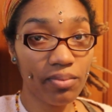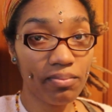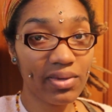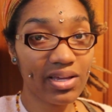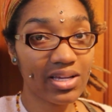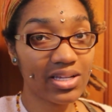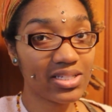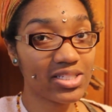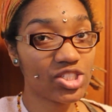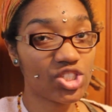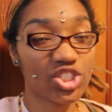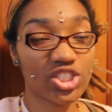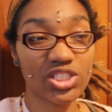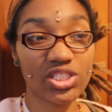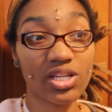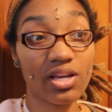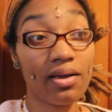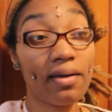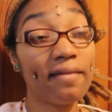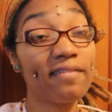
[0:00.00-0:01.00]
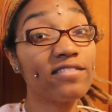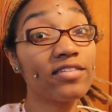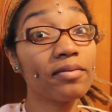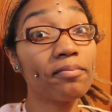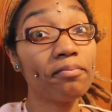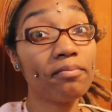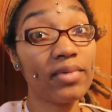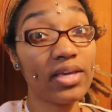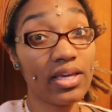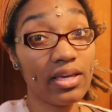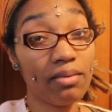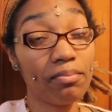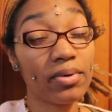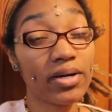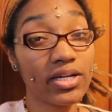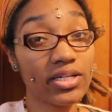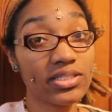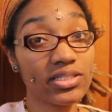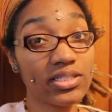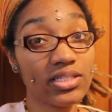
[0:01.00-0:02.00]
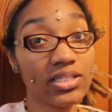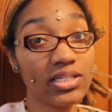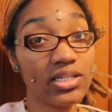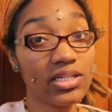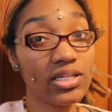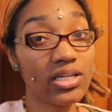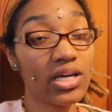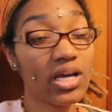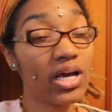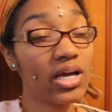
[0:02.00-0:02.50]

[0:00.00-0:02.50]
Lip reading: because it's just, for me personally,